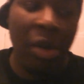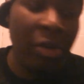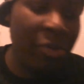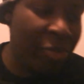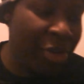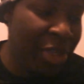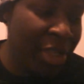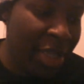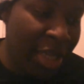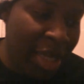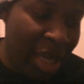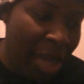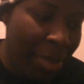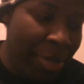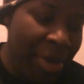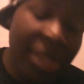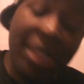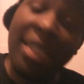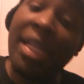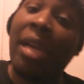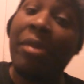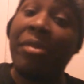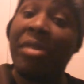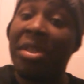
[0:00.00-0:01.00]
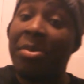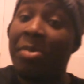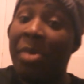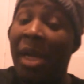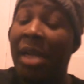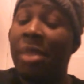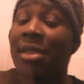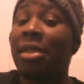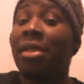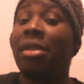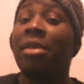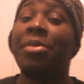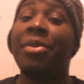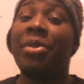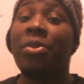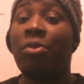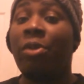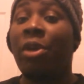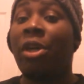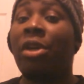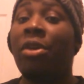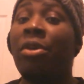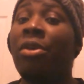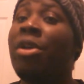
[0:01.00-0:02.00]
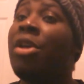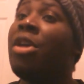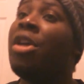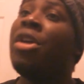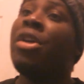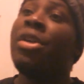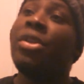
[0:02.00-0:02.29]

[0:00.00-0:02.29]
I'll read the comments. I respond to them as well.